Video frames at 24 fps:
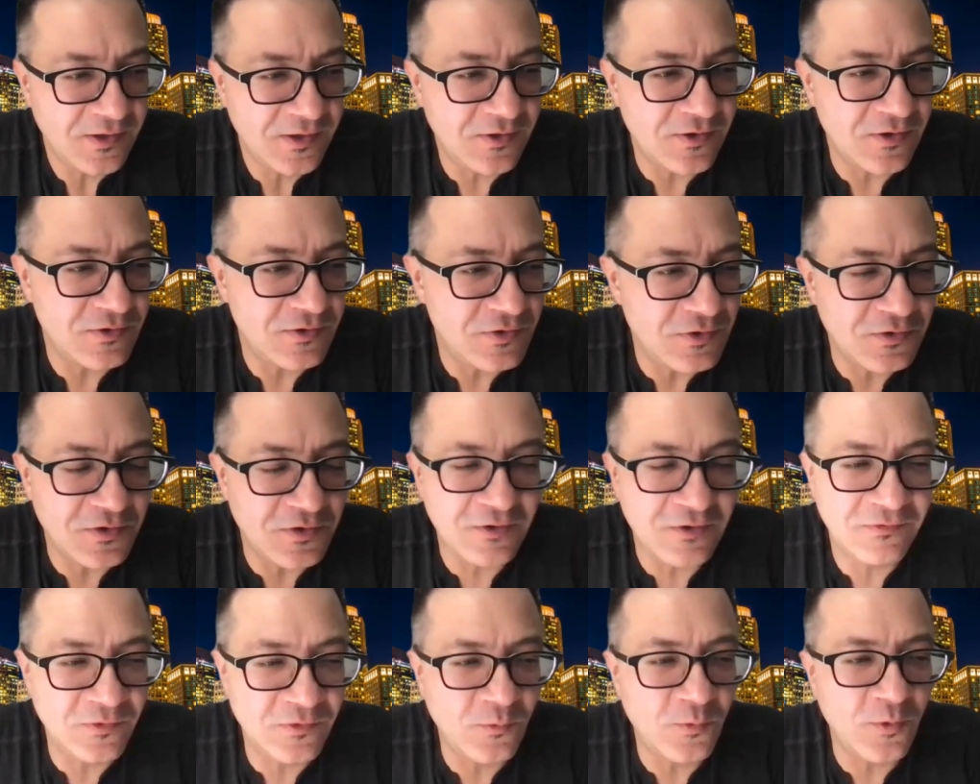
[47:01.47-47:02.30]
you know, you
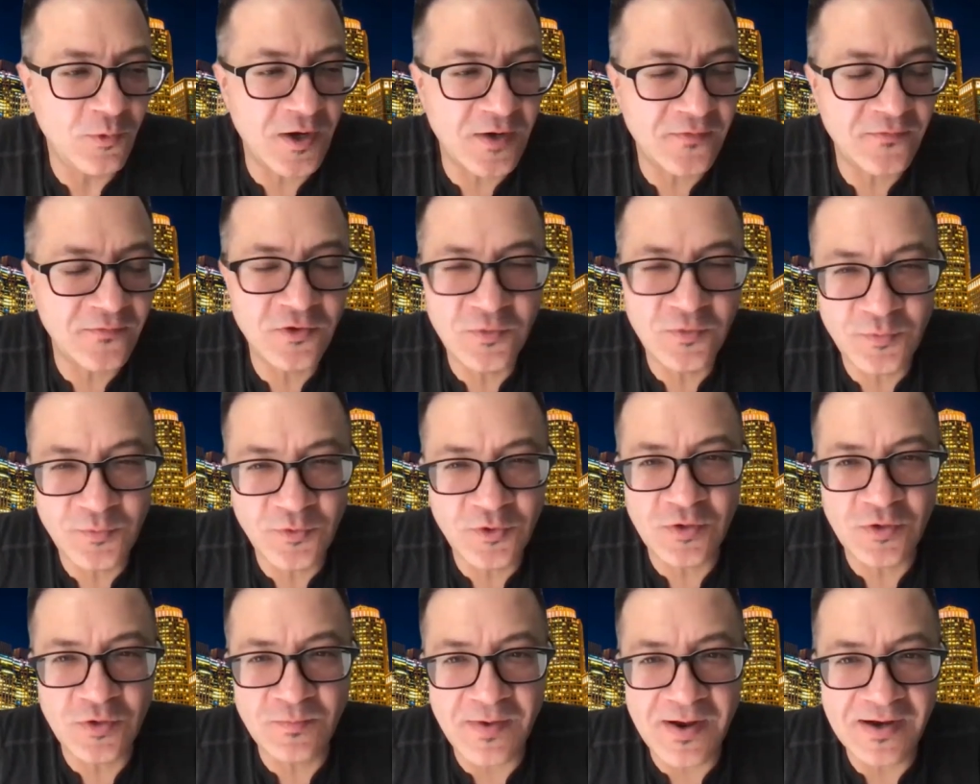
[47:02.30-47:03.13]
can do whatever you put
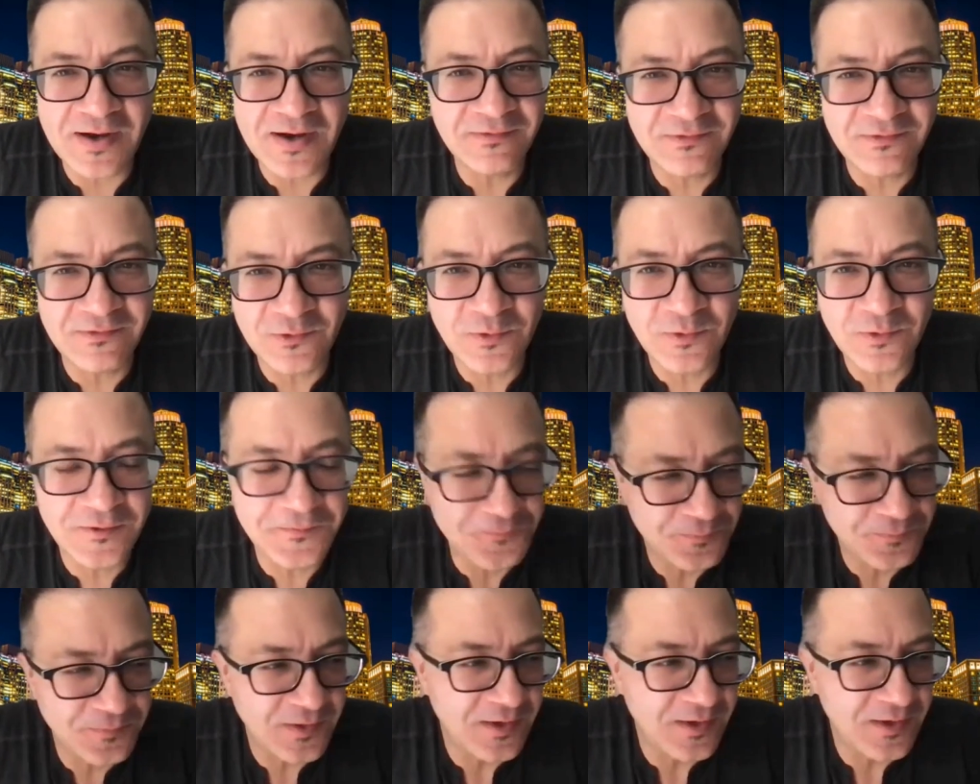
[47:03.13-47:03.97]
your mind to it.
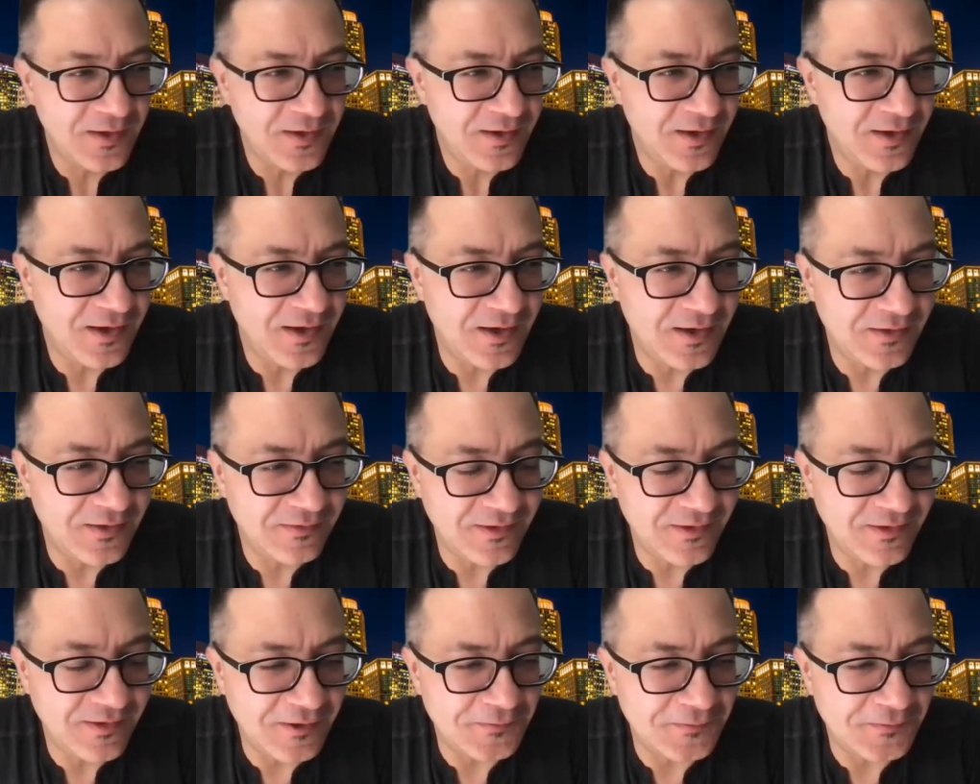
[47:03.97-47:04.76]
And